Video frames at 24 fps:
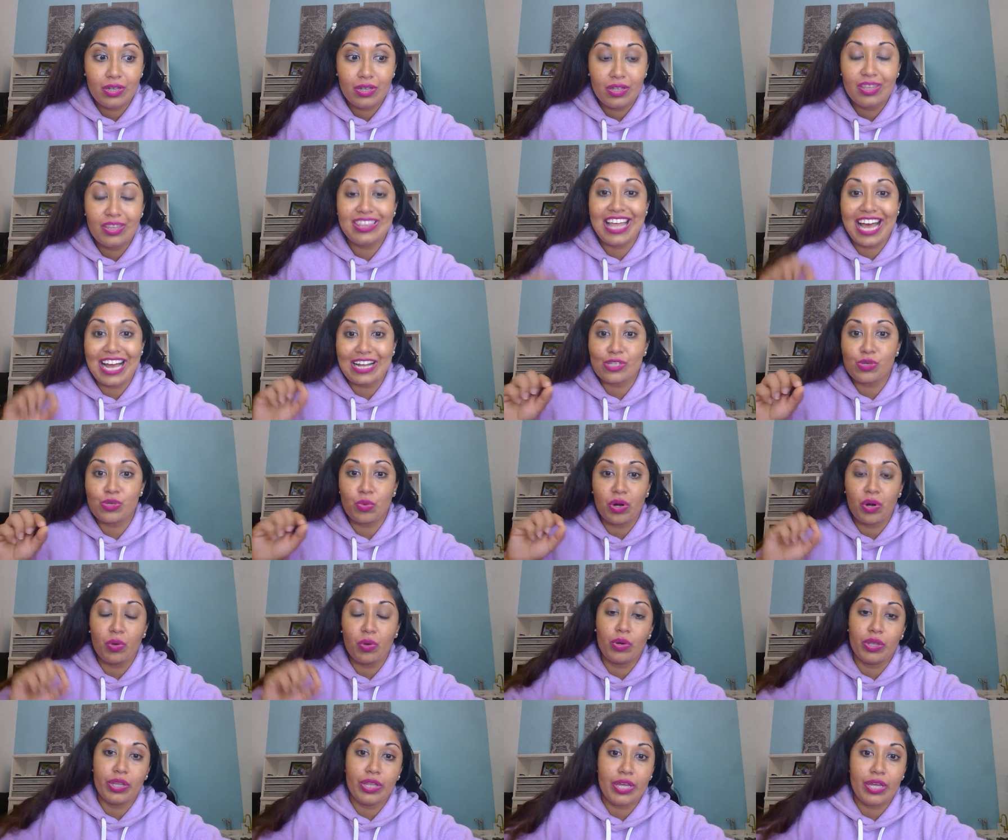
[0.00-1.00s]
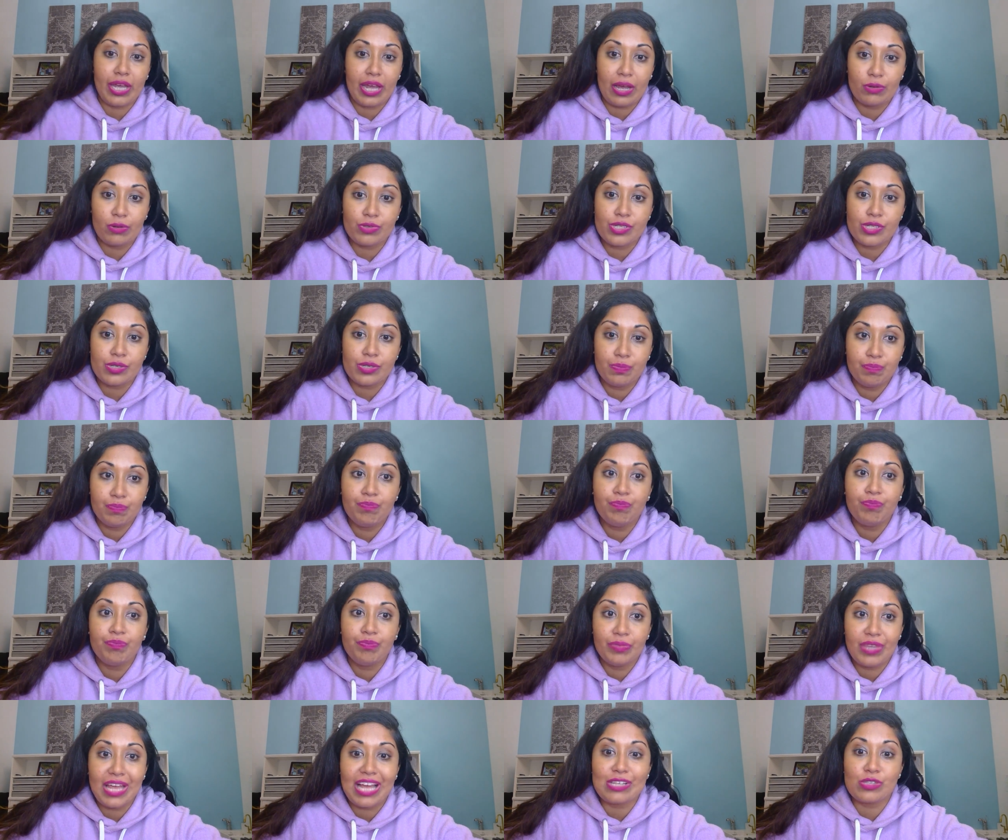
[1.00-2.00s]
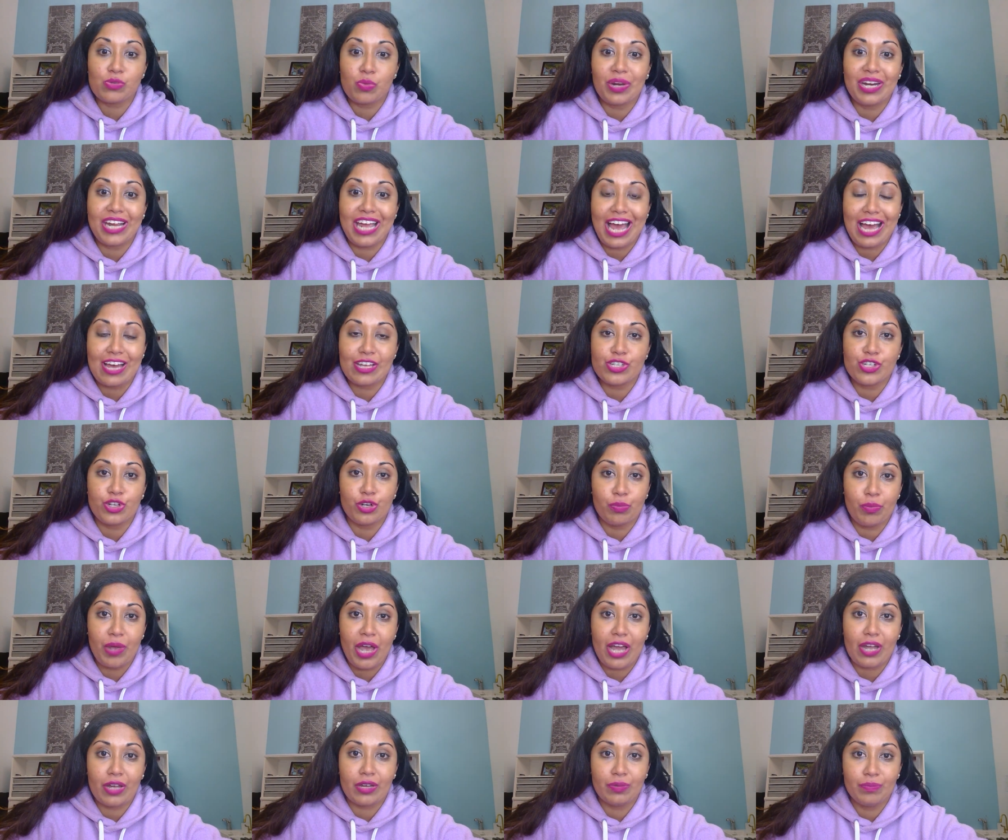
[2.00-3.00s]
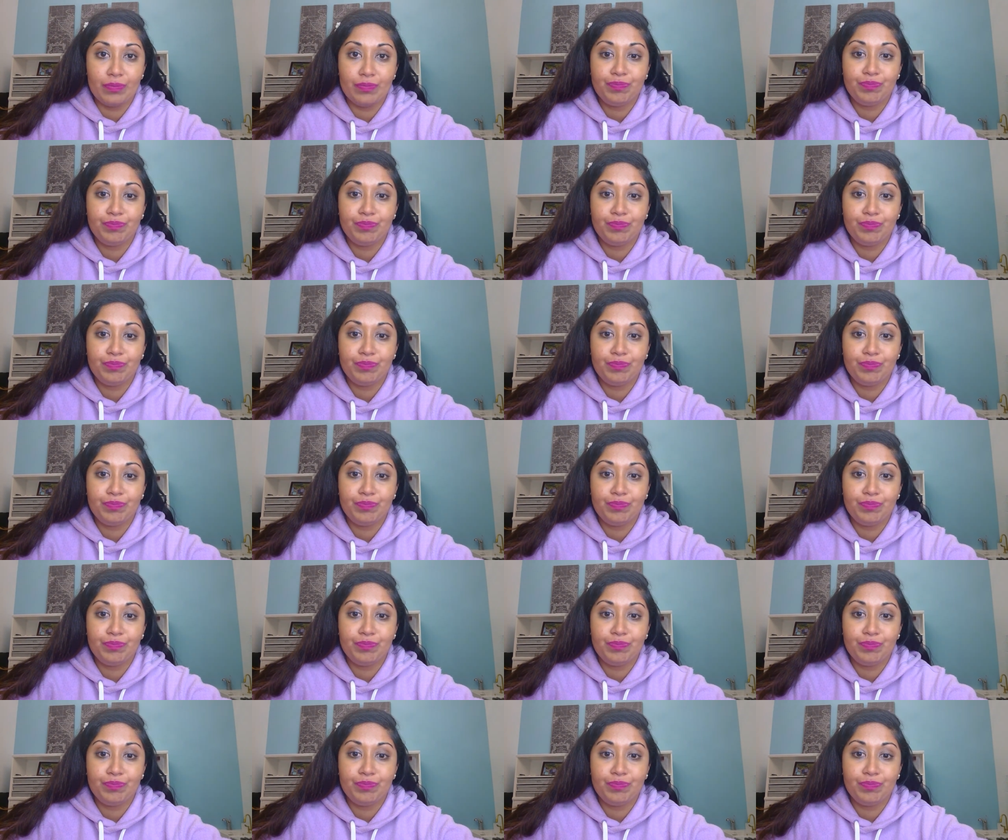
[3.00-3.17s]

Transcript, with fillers: that's where it really counts. That's when it has your back.